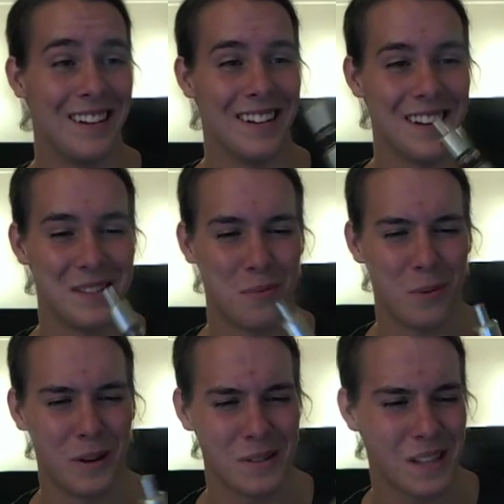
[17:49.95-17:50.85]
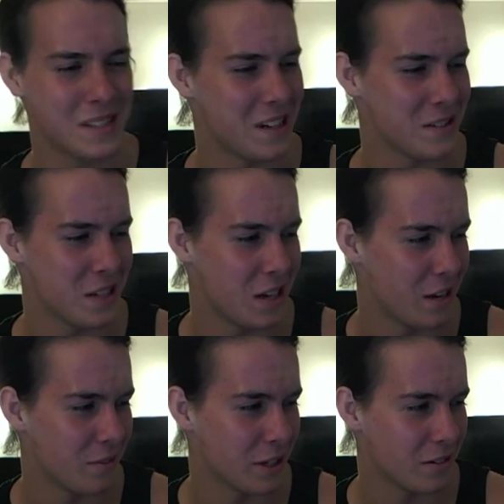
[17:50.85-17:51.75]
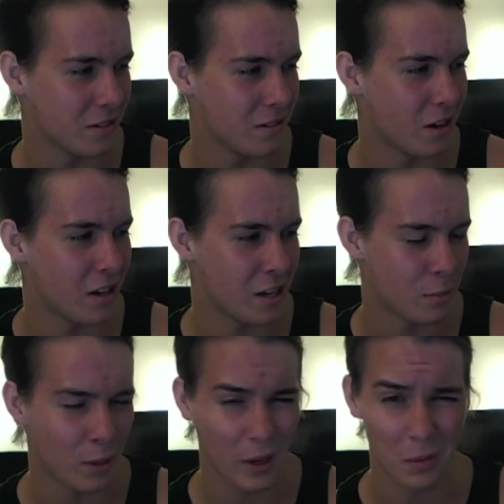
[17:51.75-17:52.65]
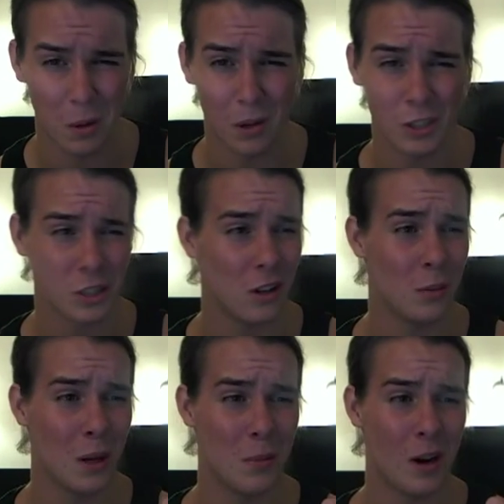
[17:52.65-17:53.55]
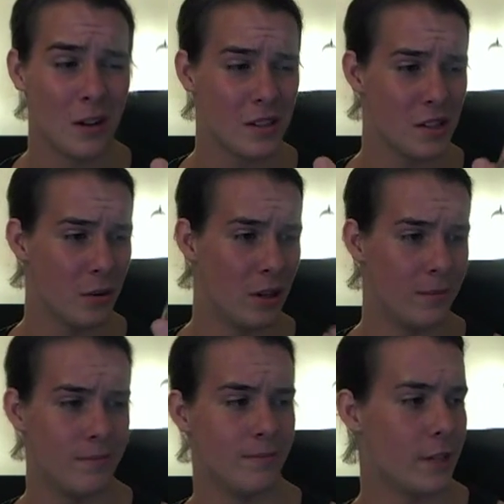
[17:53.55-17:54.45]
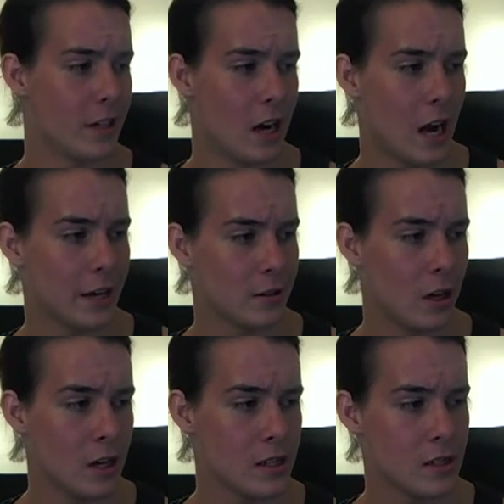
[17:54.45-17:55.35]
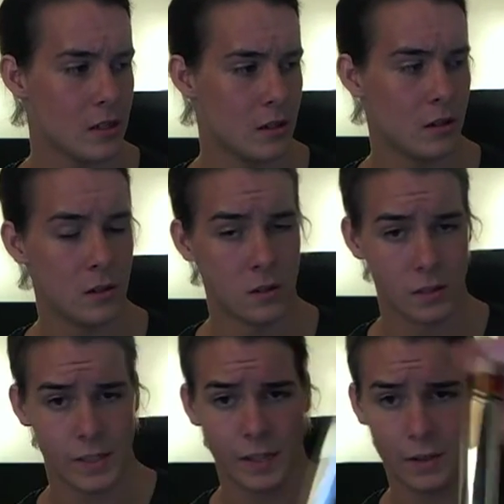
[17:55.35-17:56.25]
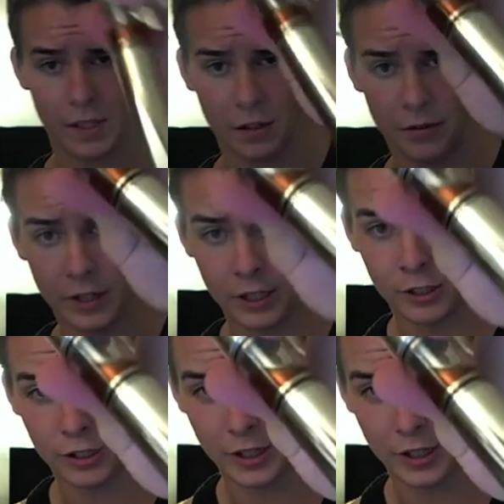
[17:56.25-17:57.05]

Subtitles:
As weird as that sounds, I've like gone out of my way to polish all of my mods to a high gloss stainless steel finish.